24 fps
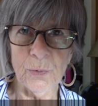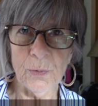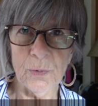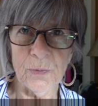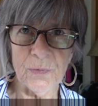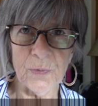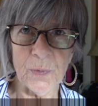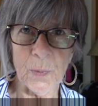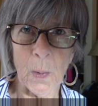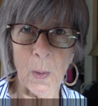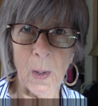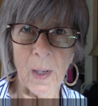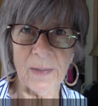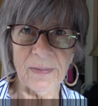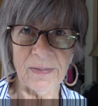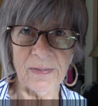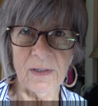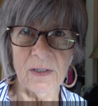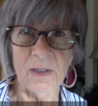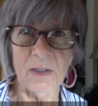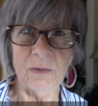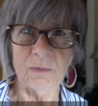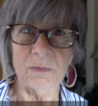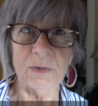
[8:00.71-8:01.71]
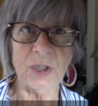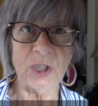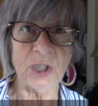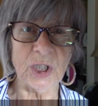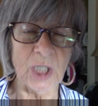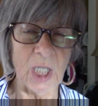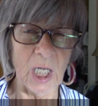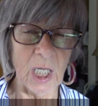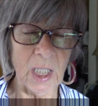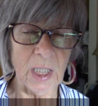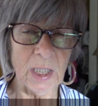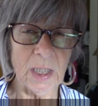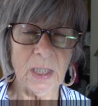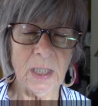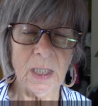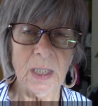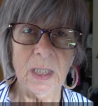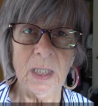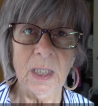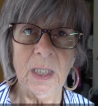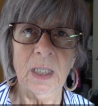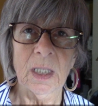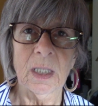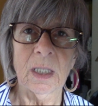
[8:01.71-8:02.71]
of you out there, Rochelle,
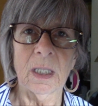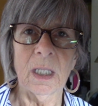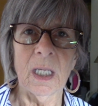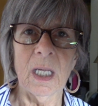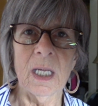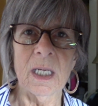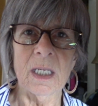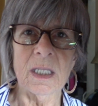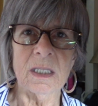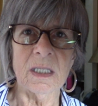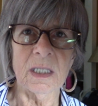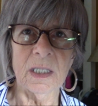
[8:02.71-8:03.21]
and